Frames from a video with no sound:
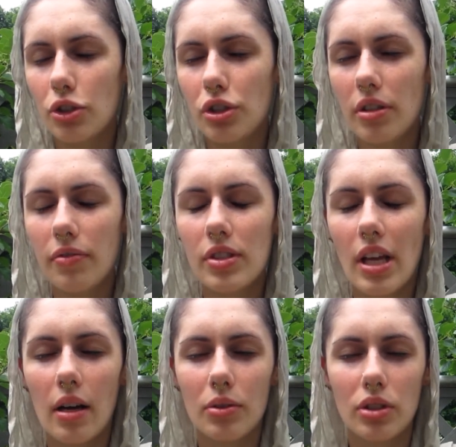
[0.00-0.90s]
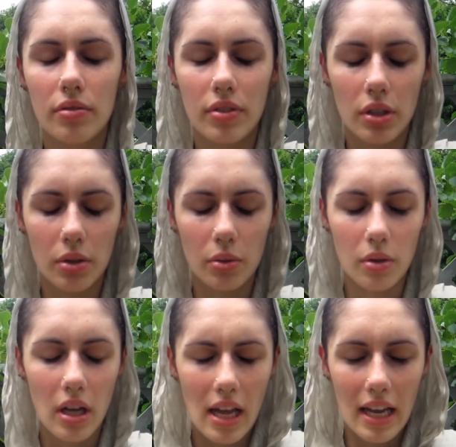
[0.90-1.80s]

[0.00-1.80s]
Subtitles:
shifts out of you,